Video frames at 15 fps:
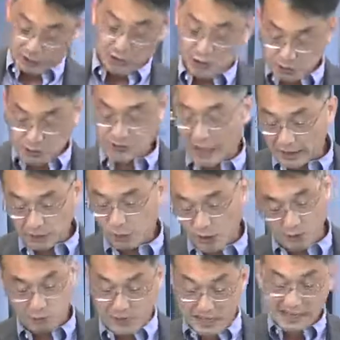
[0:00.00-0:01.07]
news cycle
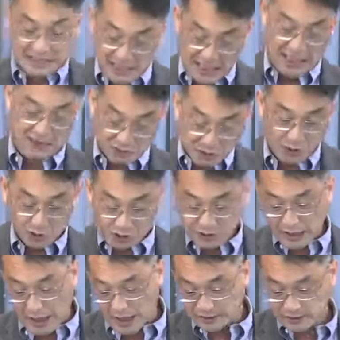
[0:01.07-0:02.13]
and we need news
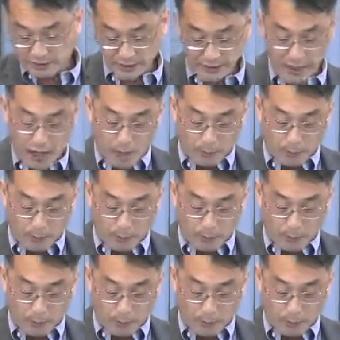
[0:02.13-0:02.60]
constantly.